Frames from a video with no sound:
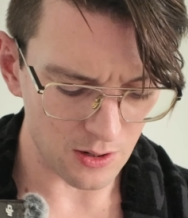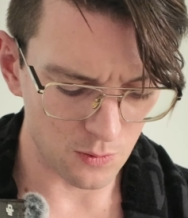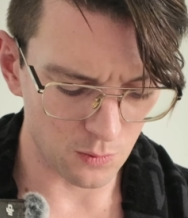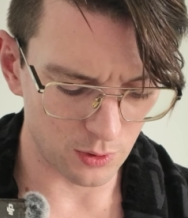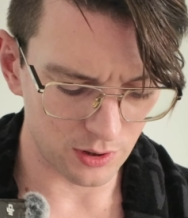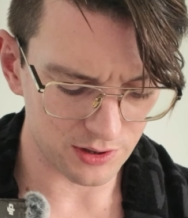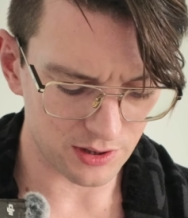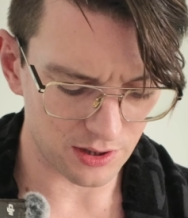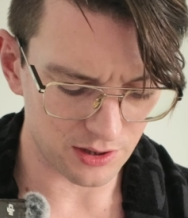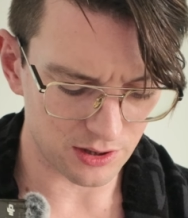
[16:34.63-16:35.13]

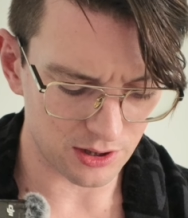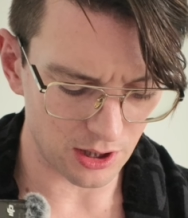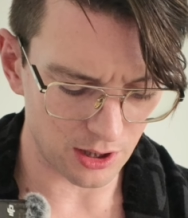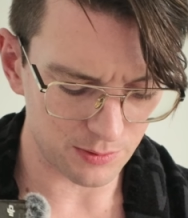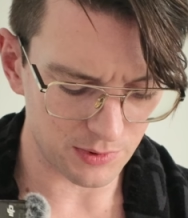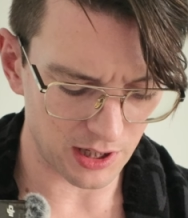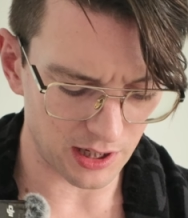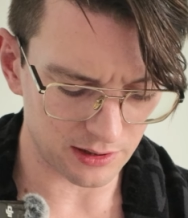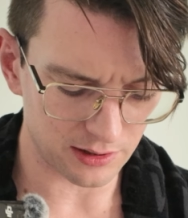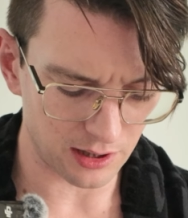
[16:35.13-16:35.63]
Was the
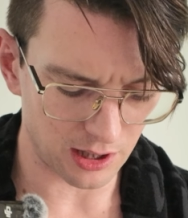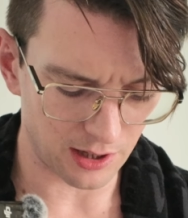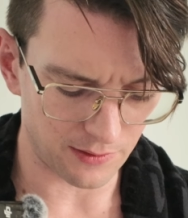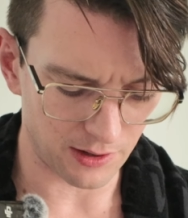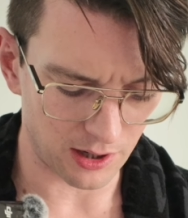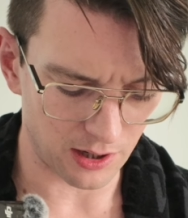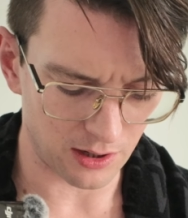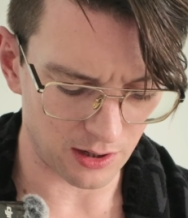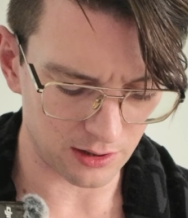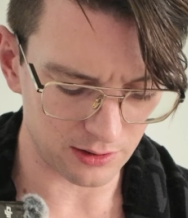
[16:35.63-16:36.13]
subject of
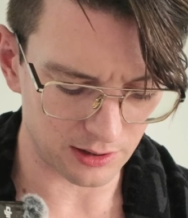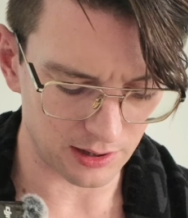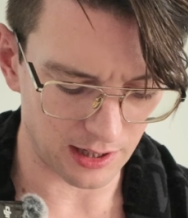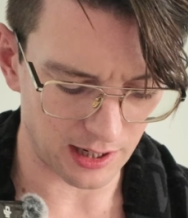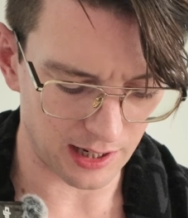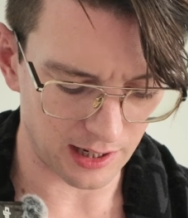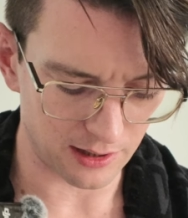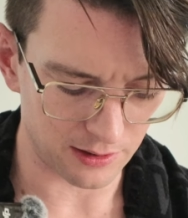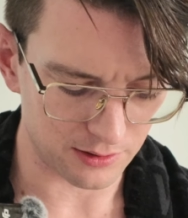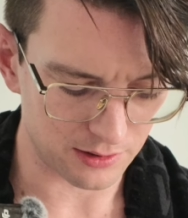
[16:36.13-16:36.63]
a haunted
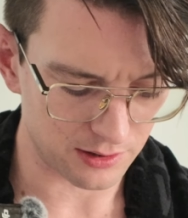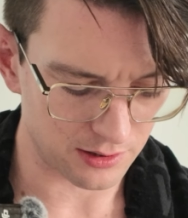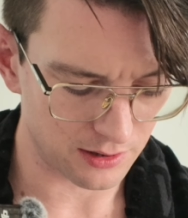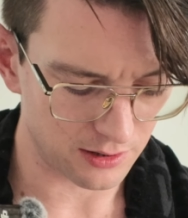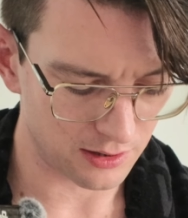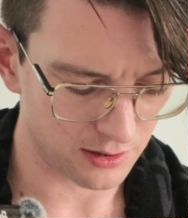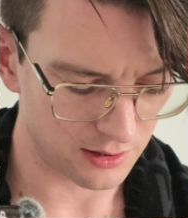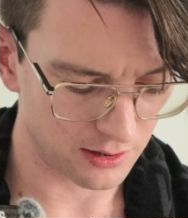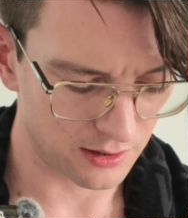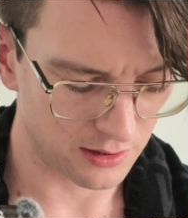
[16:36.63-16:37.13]
house?
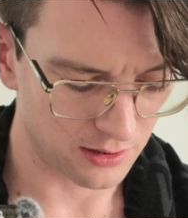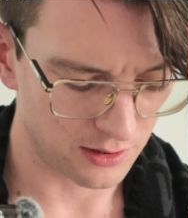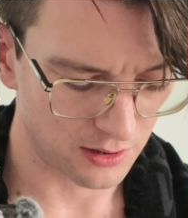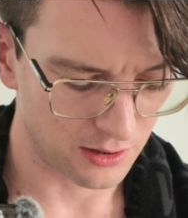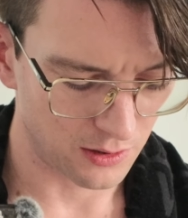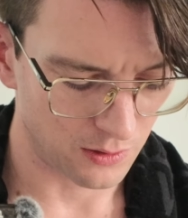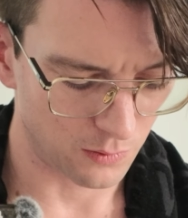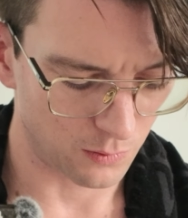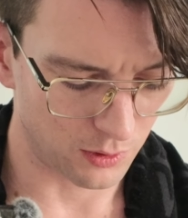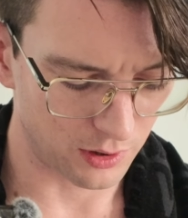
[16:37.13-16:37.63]

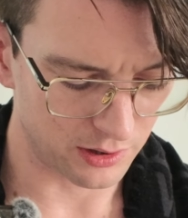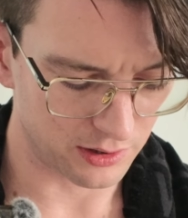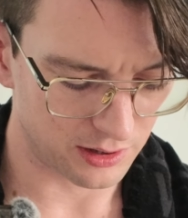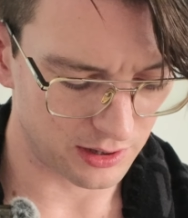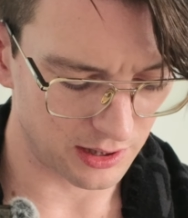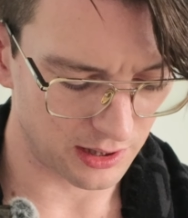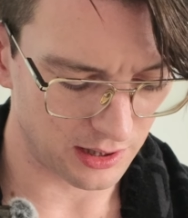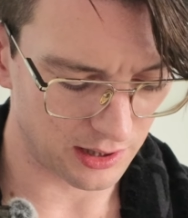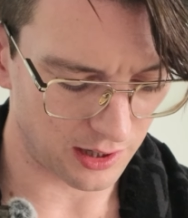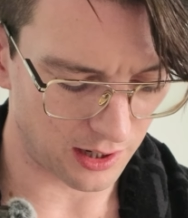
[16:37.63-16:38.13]
What
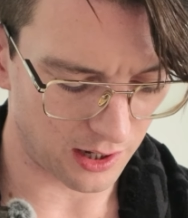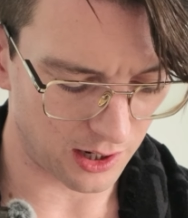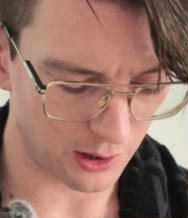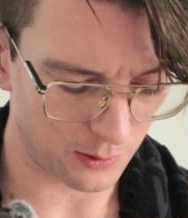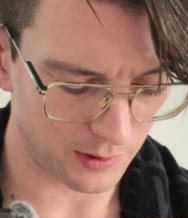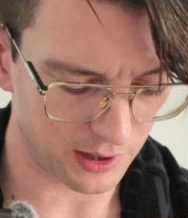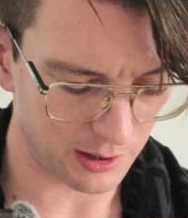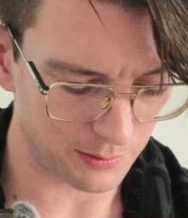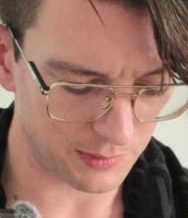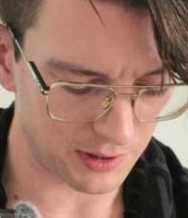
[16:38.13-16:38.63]
did
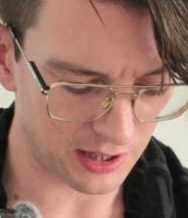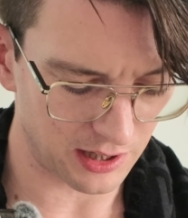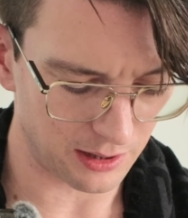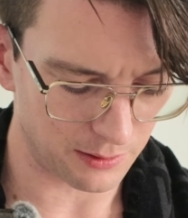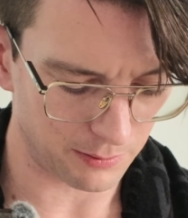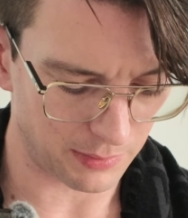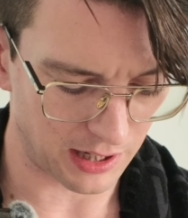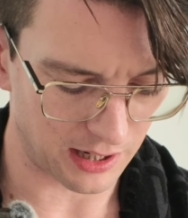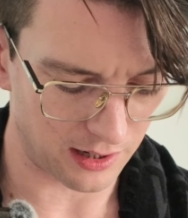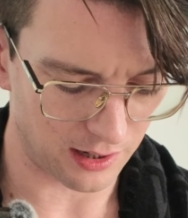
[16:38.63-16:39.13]
Holloway
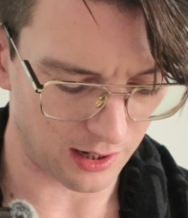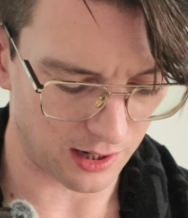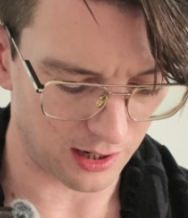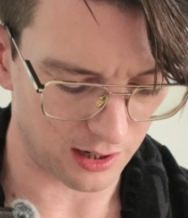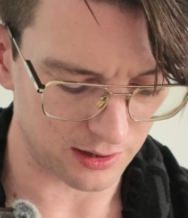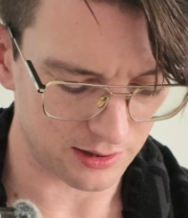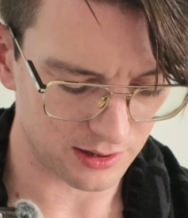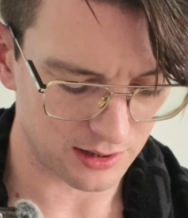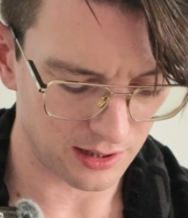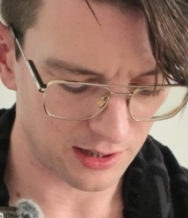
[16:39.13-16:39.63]
mean by
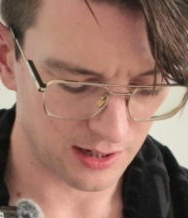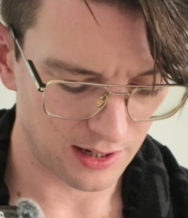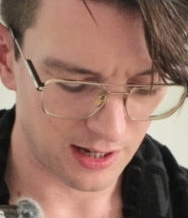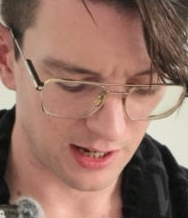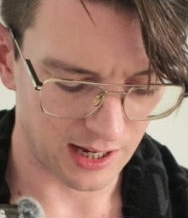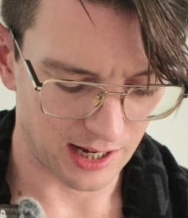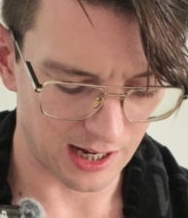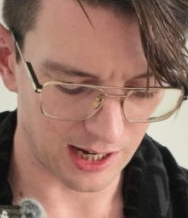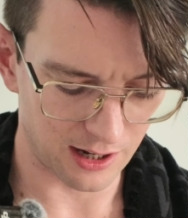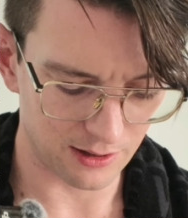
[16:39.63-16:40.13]
lost?
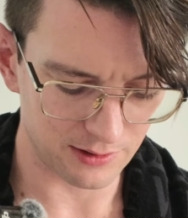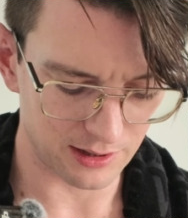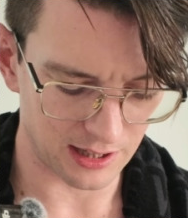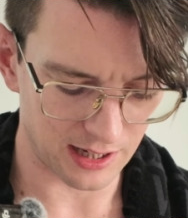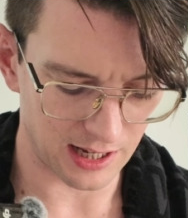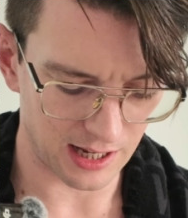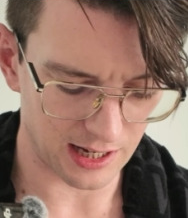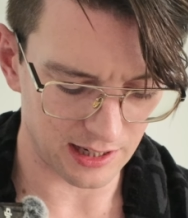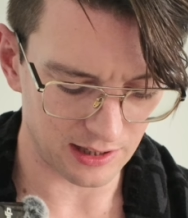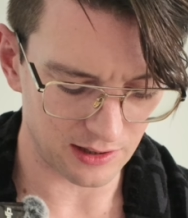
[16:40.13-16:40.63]
How did
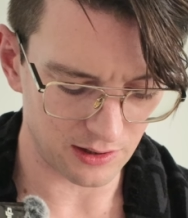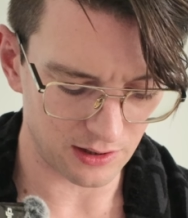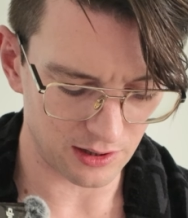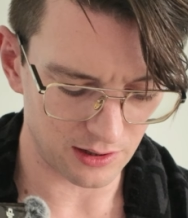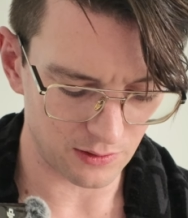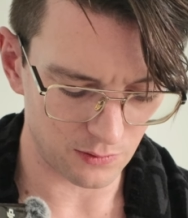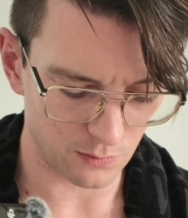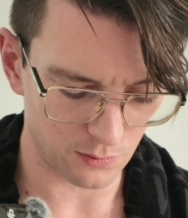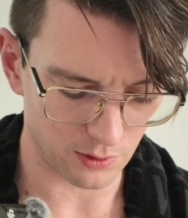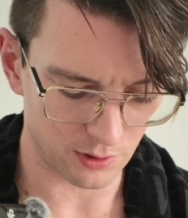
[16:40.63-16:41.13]

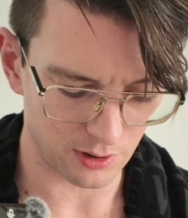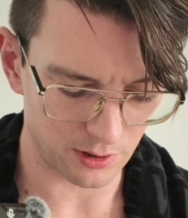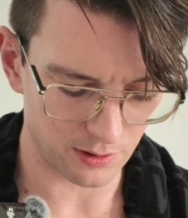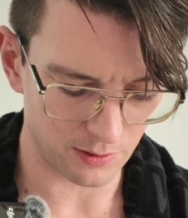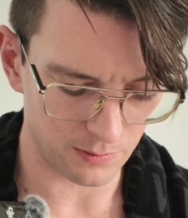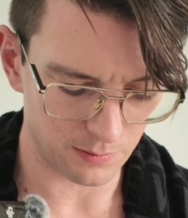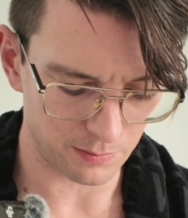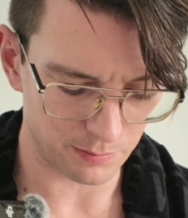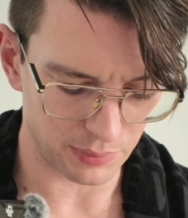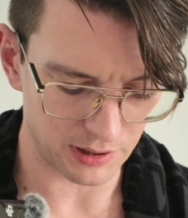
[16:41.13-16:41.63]

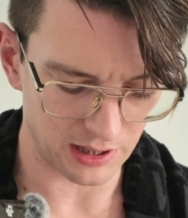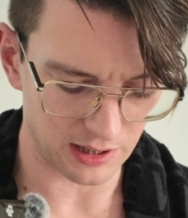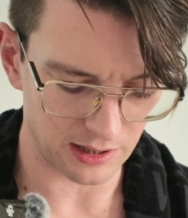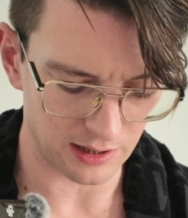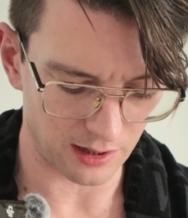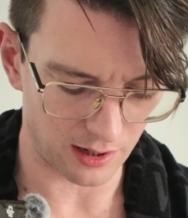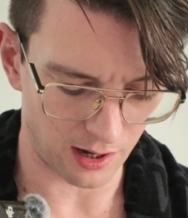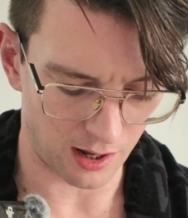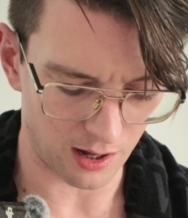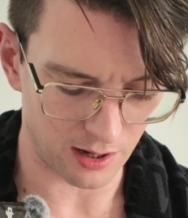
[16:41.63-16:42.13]
anyone
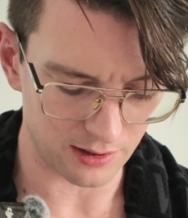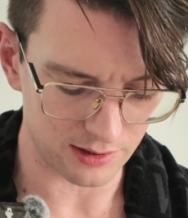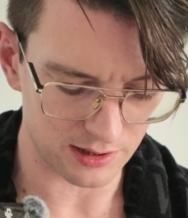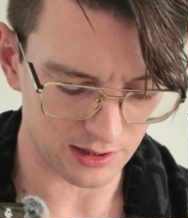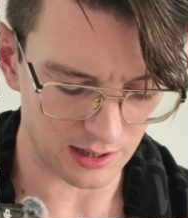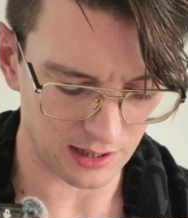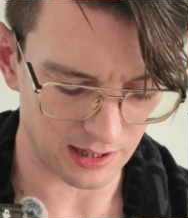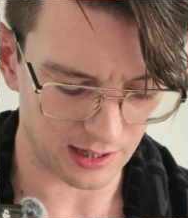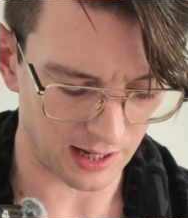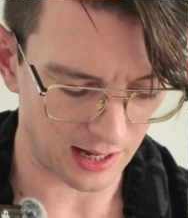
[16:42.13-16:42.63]
be
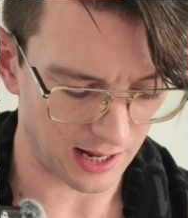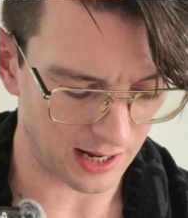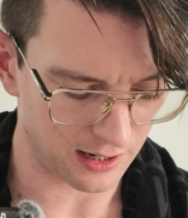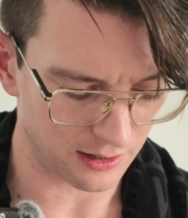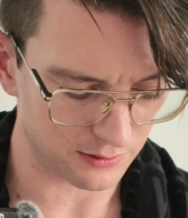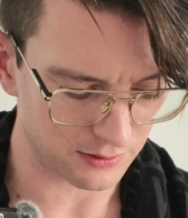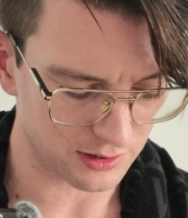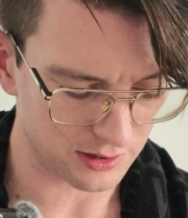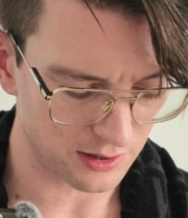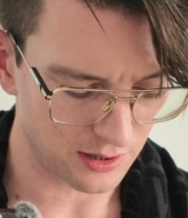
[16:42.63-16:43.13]
lost in a
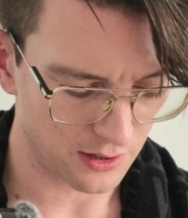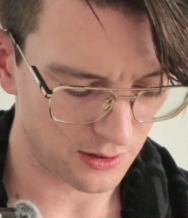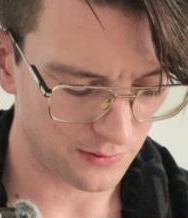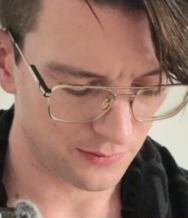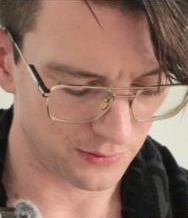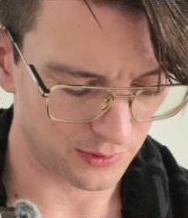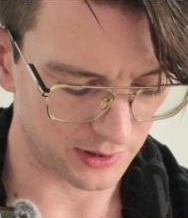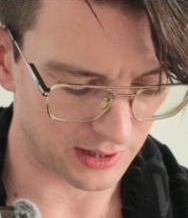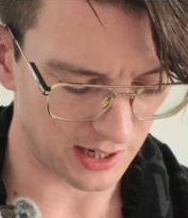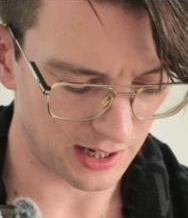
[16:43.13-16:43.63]
house
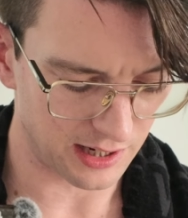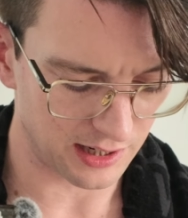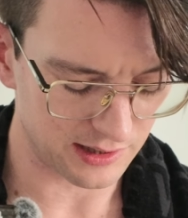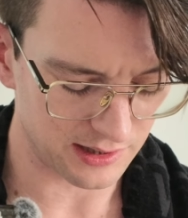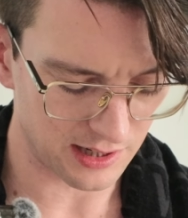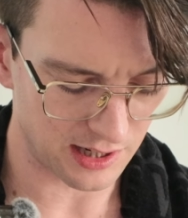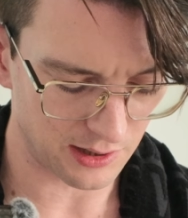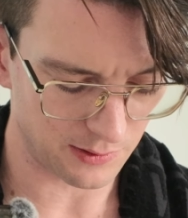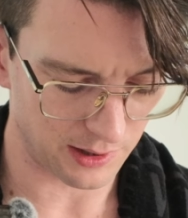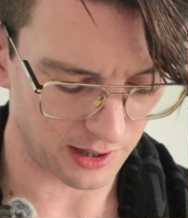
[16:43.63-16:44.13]
for
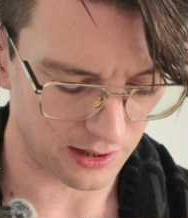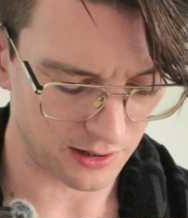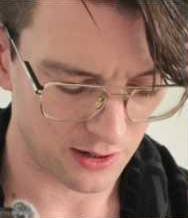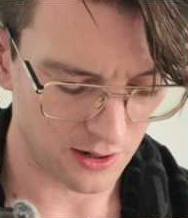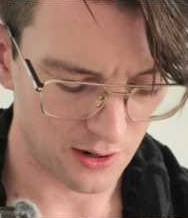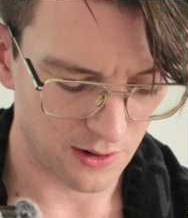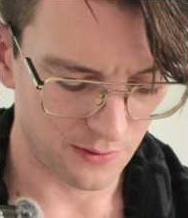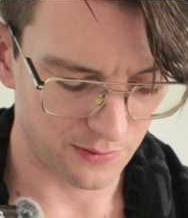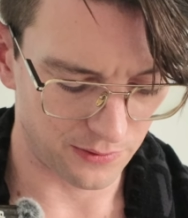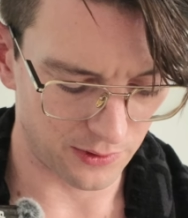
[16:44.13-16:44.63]
days anyway?
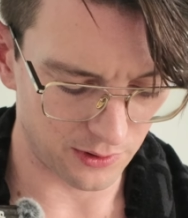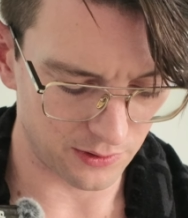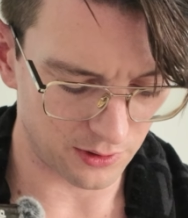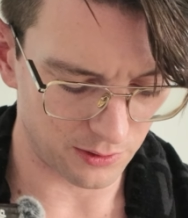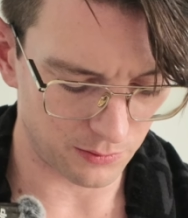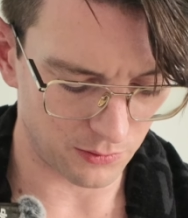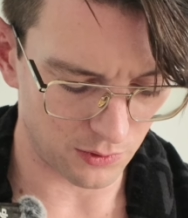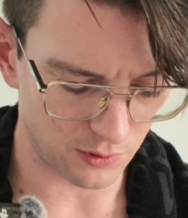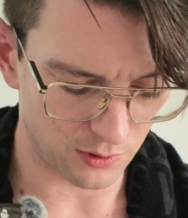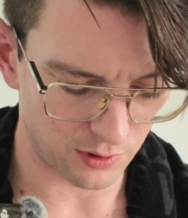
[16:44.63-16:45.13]

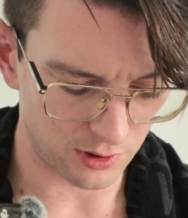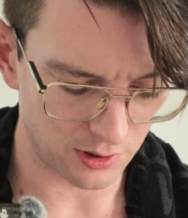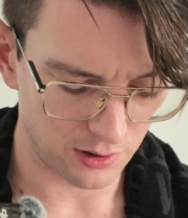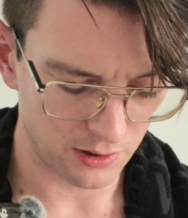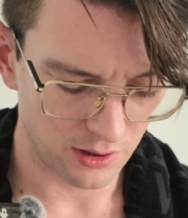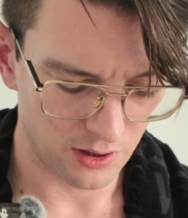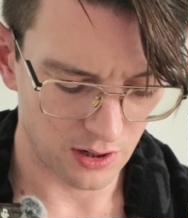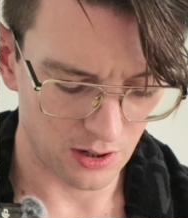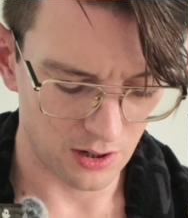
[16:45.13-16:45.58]
Furthermore,